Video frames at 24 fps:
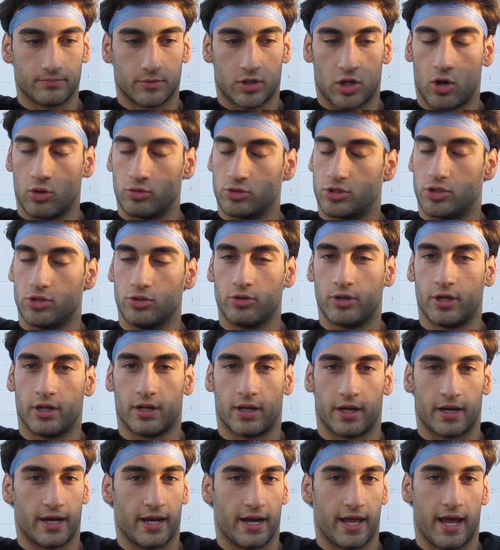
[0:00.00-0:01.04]
Coach
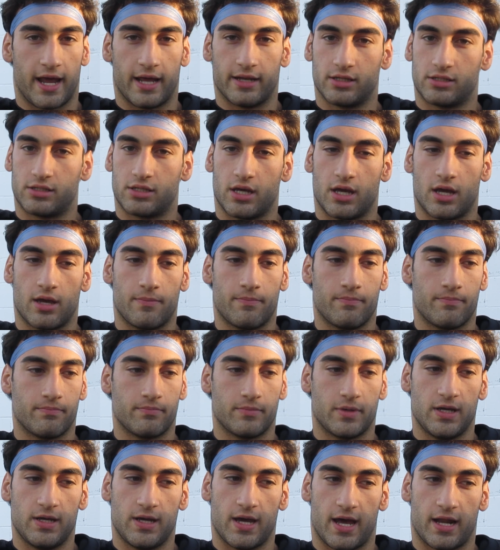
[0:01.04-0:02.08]
Dugan, I got to hand it to him.
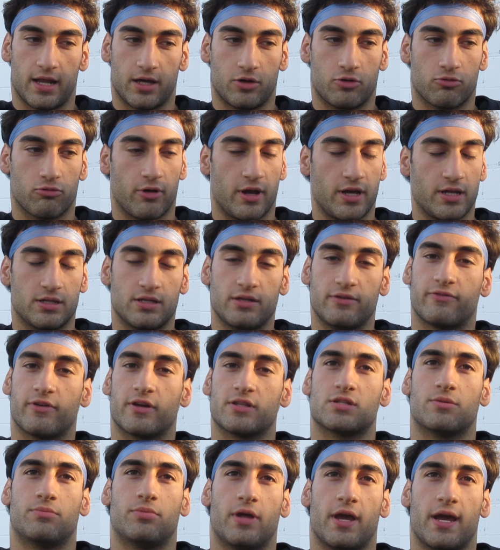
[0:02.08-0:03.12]
He had a great
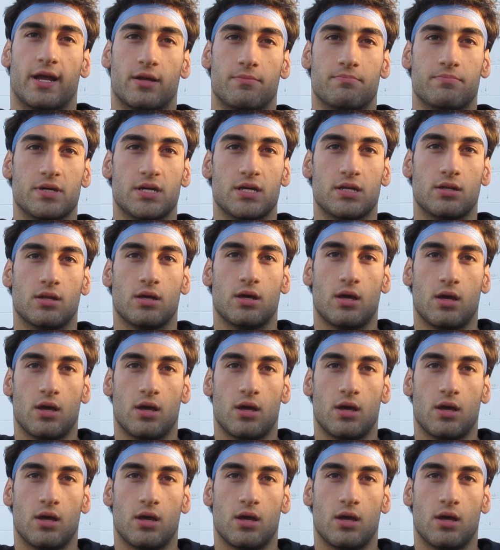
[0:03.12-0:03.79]
defensive plan to beat